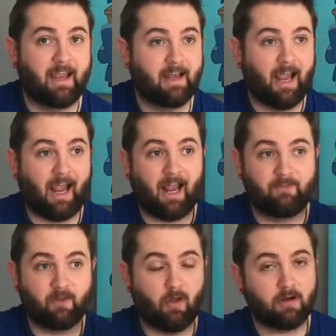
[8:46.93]
and
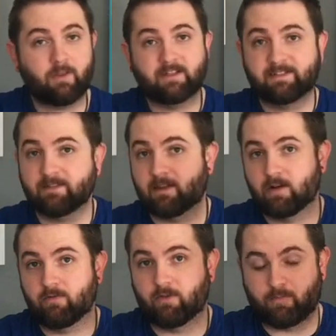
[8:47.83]
the longer they sit
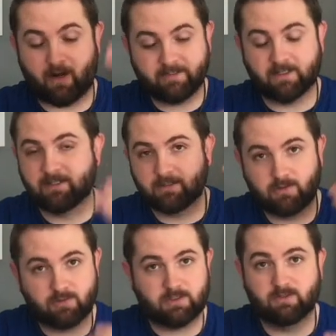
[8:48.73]
there, the price
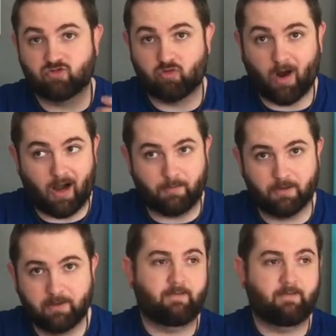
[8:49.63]
continues to drop.